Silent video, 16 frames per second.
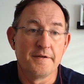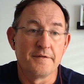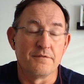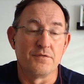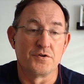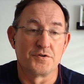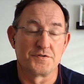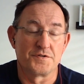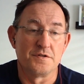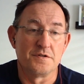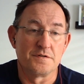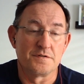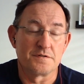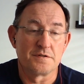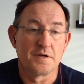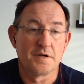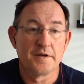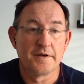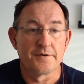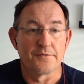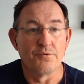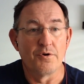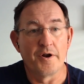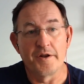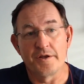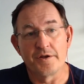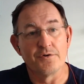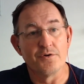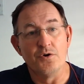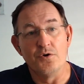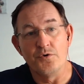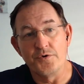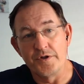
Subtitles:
versus running your own